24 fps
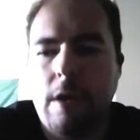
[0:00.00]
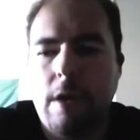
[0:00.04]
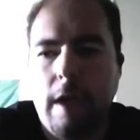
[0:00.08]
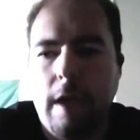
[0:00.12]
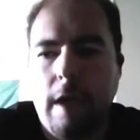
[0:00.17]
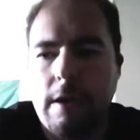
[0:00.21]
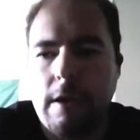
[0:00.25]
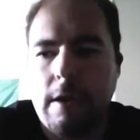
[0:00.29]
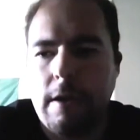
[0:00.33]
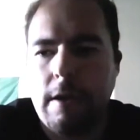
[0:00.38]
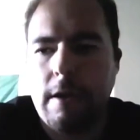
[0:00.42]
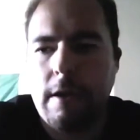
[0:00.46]

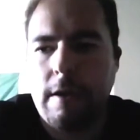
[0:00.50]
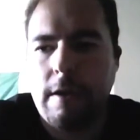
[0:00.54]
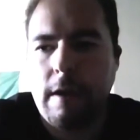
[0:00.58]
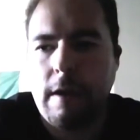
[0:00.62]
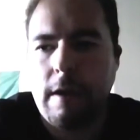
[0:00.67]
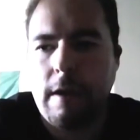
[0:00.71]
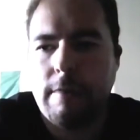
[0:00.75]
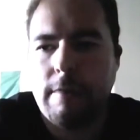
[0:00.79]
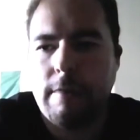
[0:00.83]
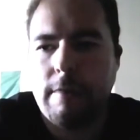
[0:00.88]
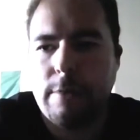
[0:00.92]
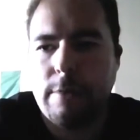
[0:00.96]
And
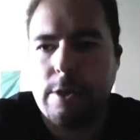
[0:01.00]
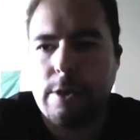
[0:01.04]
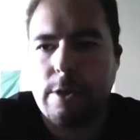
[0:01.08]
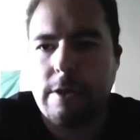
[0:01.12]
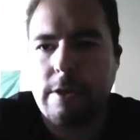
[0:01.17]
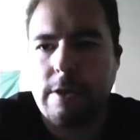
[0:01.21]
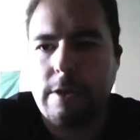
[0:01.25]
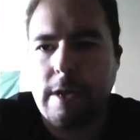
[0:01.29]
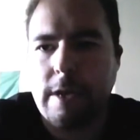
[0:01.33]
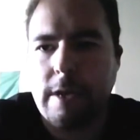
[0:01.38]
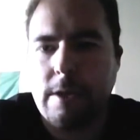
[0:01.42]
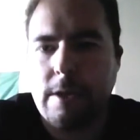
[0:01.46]

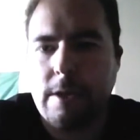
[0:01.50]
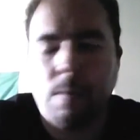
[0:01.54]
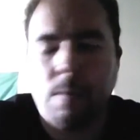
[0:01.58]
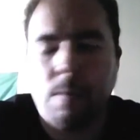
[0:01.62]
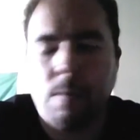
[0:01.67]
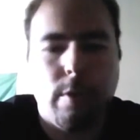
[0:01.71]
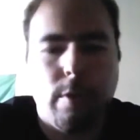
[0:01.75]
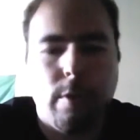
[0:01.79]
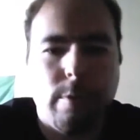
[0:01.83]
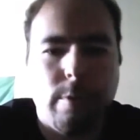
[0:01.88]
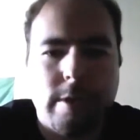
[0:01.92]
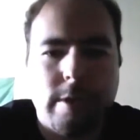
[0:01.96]
unfortunately, I see
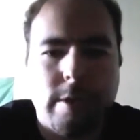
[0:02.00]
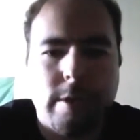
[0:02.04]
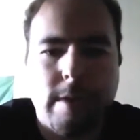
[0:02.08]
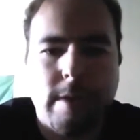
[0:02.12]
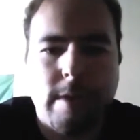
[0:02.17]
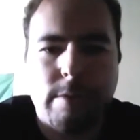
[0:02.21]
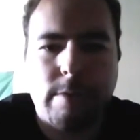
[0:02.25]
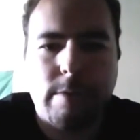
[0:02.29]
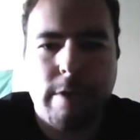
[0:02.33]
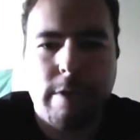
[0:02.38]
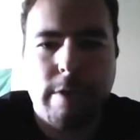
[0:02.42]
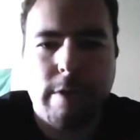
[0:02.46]
more and more
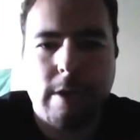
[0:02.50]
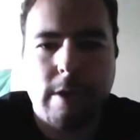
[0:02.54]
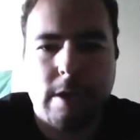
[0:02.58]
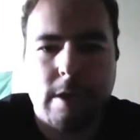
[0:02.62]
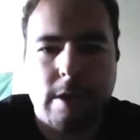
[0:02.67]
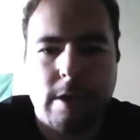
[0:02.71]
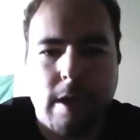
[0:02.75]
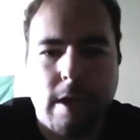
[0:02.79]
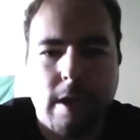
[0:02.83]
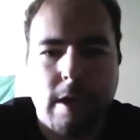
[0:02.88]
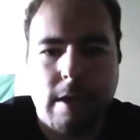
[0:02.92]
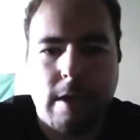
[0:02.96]
teams
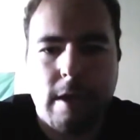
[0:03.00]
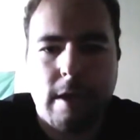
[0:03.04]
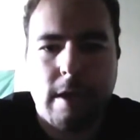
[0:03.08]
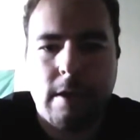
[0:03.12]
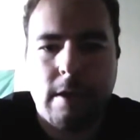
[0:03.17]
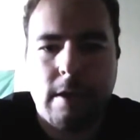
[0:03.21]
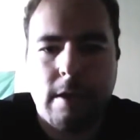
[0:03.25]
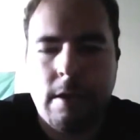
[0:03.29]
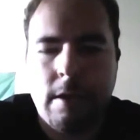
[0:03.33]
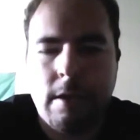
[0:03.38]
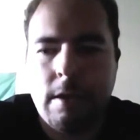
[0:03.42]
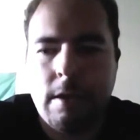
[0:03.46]
crossing that line,